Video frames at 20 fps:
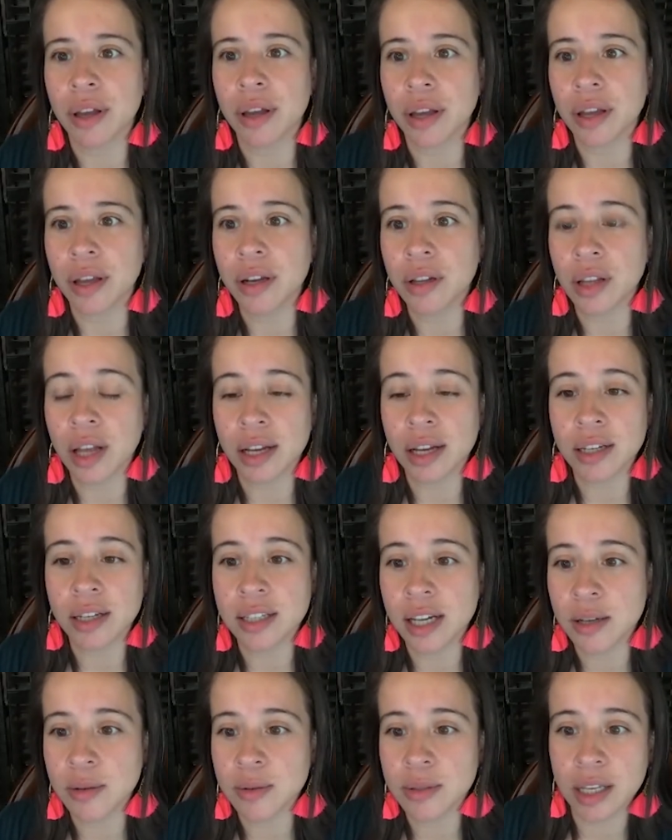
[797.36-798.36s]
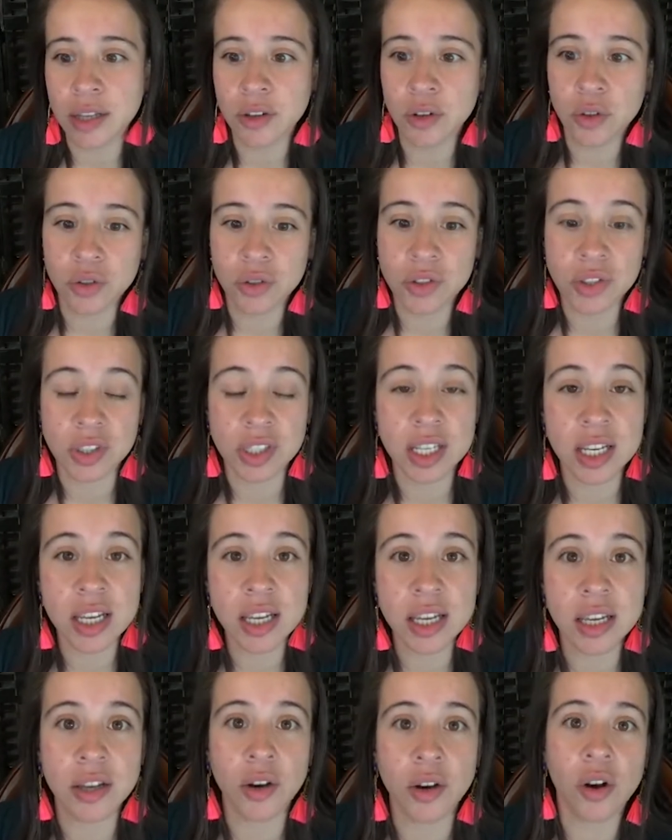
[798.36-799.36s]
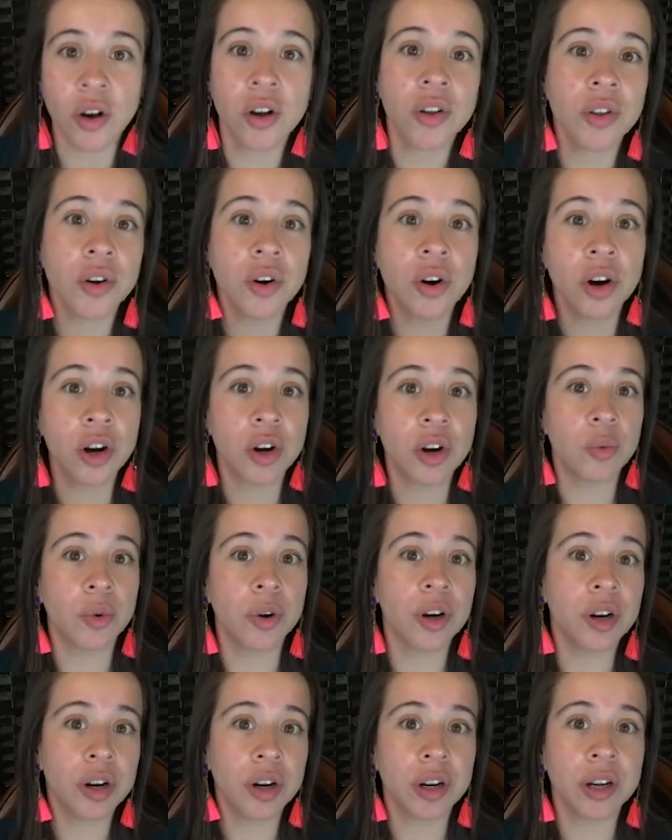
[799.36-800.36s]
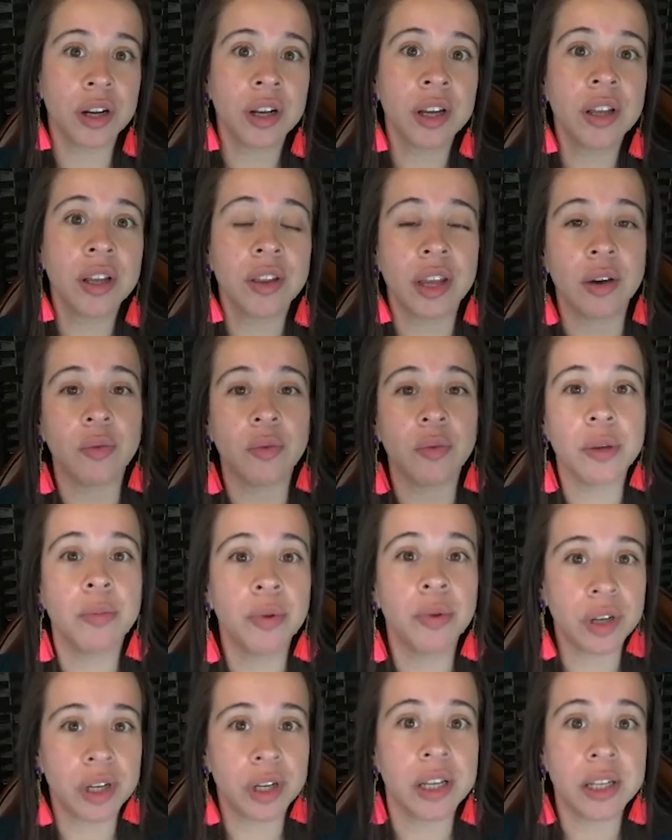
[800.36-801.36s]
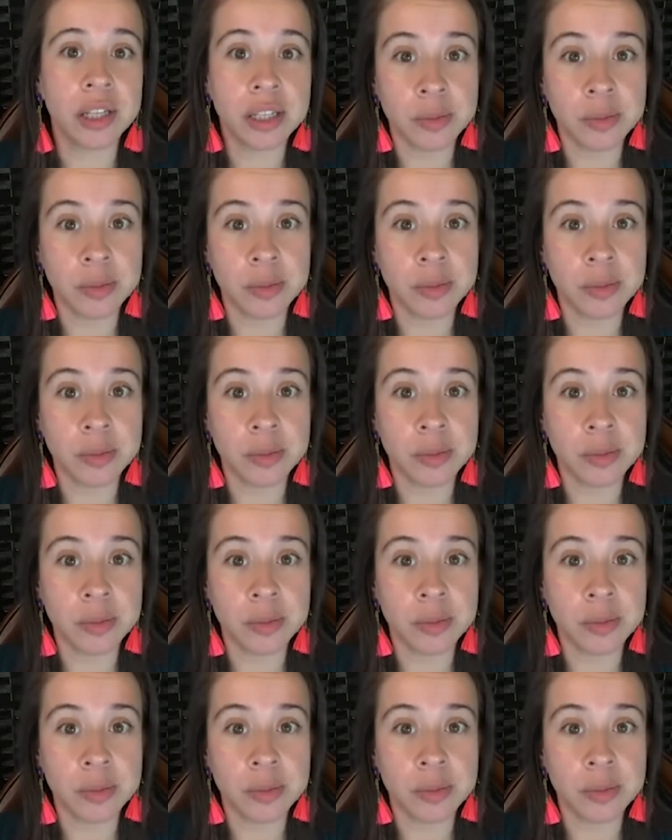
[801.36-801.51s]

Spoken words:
And a lot of times they don't see all the hard work that we put in.